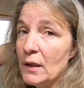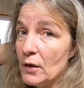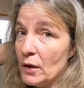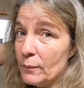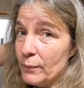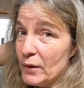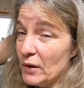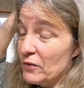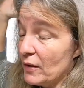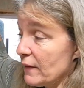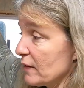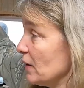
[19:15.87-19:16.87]

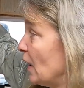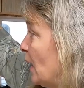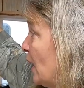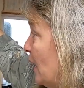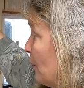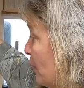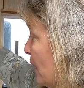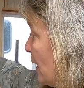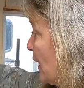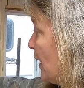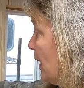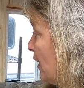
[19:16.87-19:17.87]
cookbooks on the top
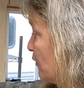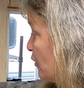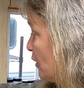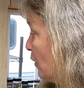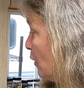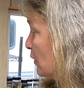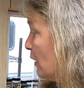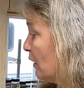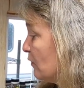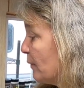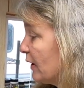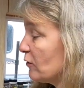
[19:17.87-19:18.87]
and it should hold
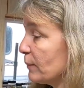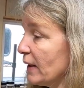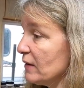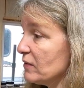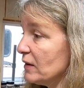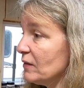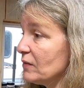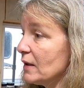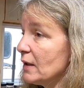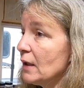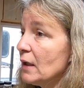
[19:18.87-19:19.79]
all of my spices.